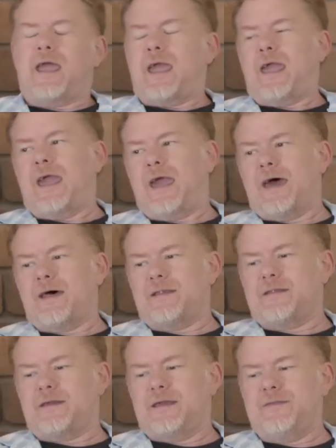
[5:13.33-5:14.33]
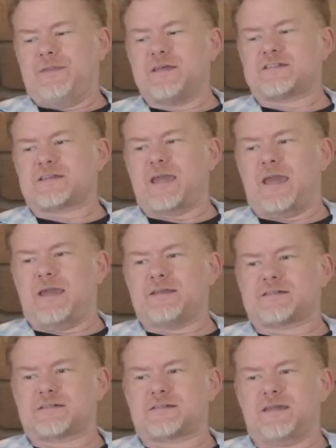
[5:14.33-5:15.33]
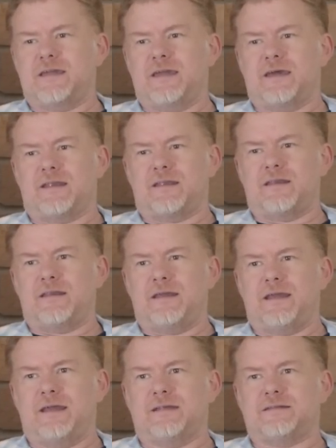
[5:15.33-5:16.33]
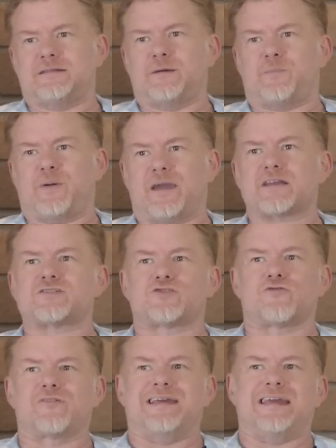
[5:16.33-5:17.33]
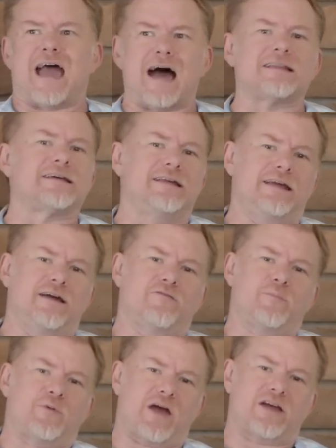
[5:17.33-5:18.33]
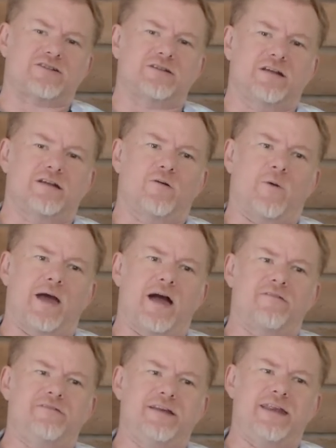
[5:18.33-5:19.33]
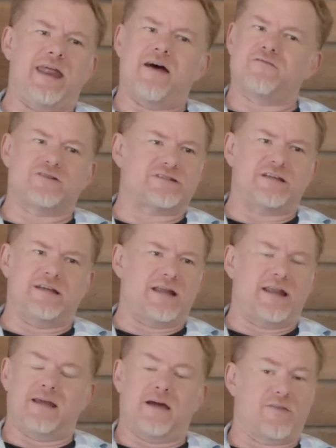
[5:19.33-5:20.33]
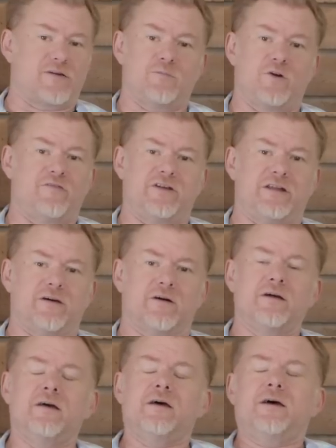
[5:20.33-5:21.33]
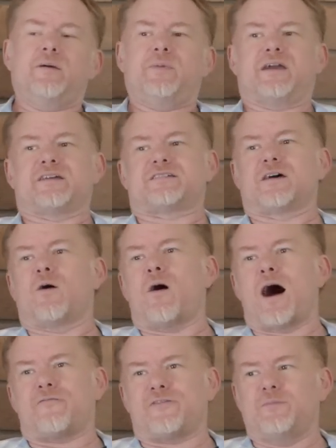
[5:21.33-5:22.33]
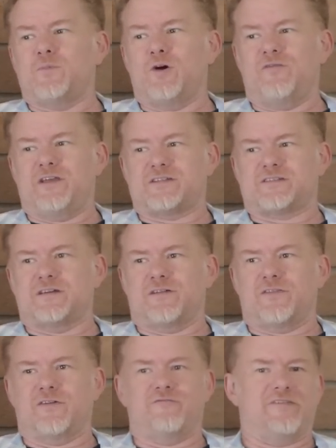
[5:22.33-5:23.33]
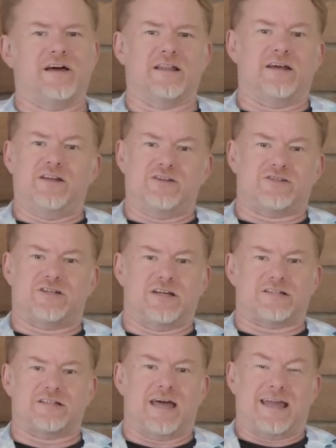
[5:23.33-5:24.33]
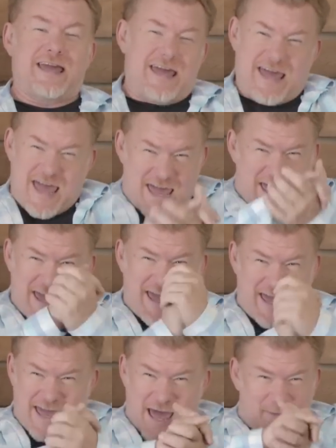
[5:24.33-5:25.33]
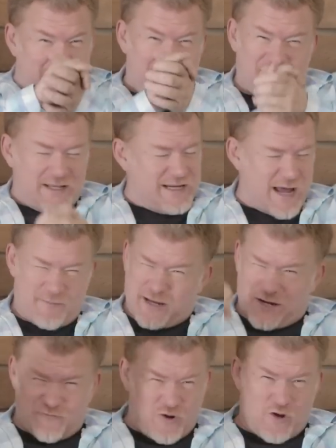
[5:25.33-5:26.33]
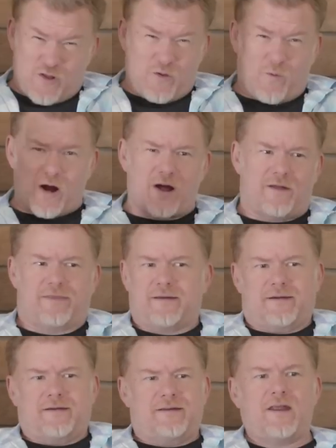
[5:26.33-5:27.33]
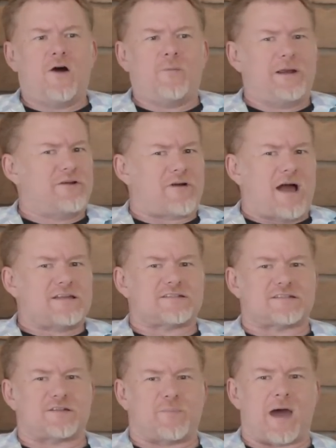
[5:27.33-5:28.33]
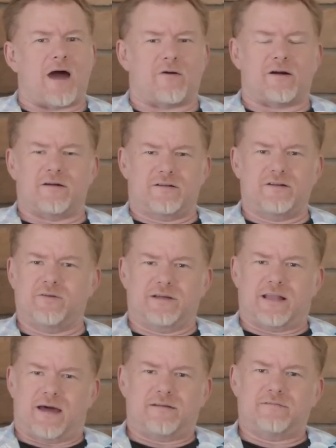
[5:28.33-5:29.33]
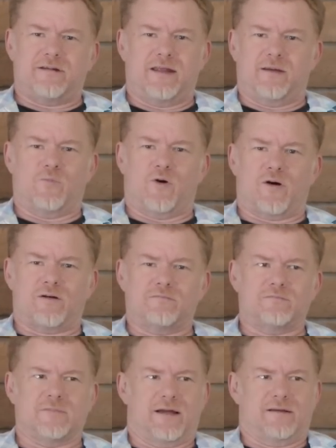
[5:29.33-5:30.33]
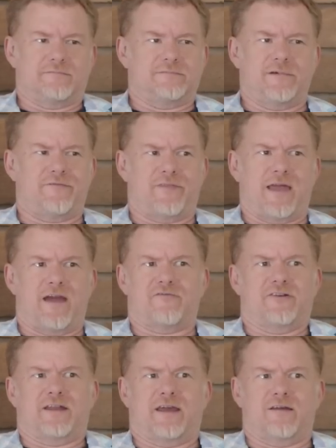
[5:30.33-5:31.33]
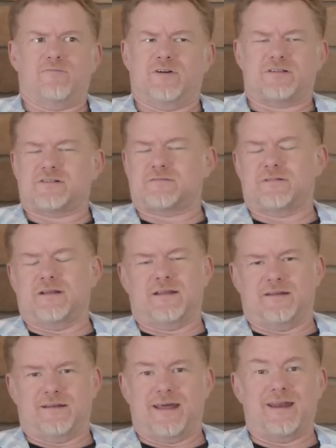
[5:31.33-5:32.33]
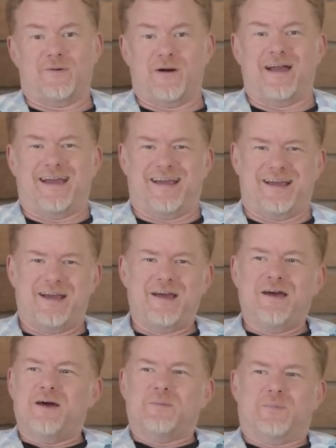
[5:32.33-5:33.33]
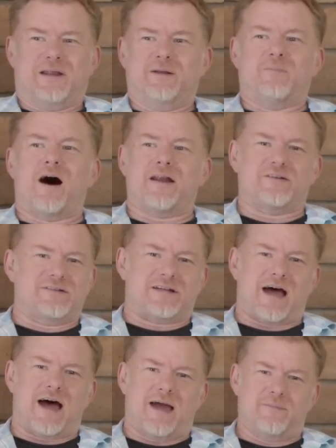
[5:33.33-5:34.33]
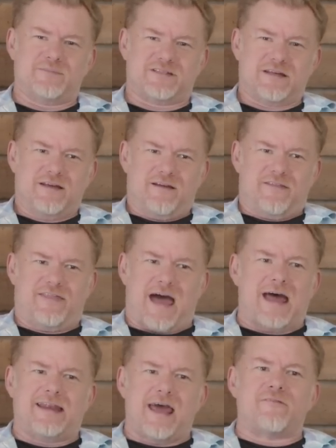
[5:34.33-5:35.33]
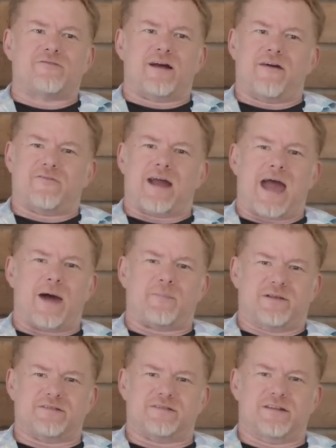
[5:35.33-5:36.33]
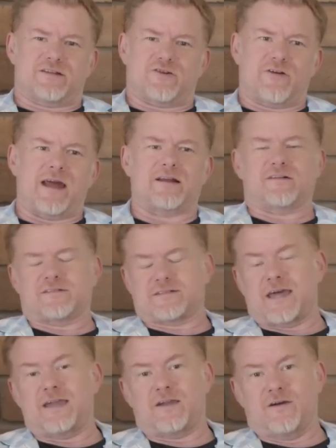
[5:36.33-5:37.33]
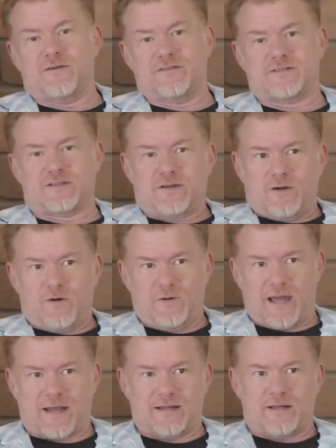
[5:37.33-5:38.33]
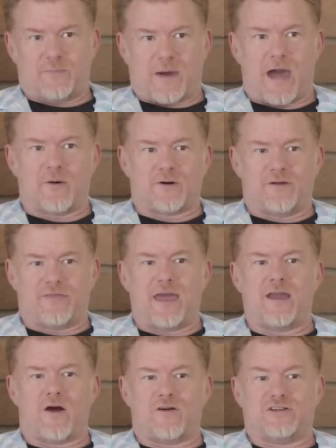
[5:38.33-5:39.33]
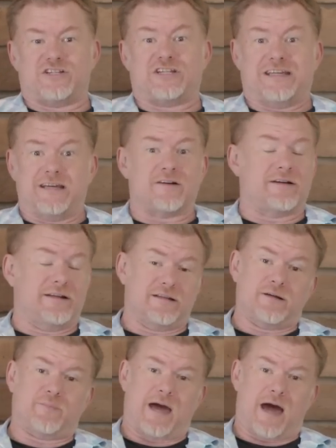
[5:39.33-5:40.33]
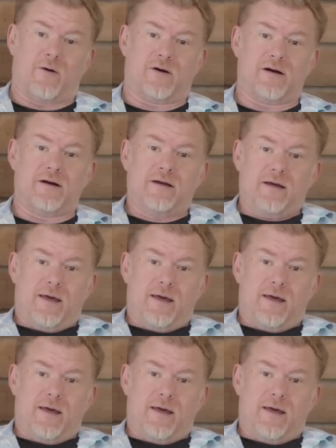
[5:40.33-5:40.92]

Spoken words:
And in this case, it depicts the reality of oppression in a way I've never seen any other movie do. Because so often movies, the villain is just like, hey, I'm evil and I'm going to rule the world. Nobody rises to power doing that anymore. Like, if they ever did, which they didn't anyway. But in modern times, that never ever happens. The tyrannical psychos who get into power, they are cheered into power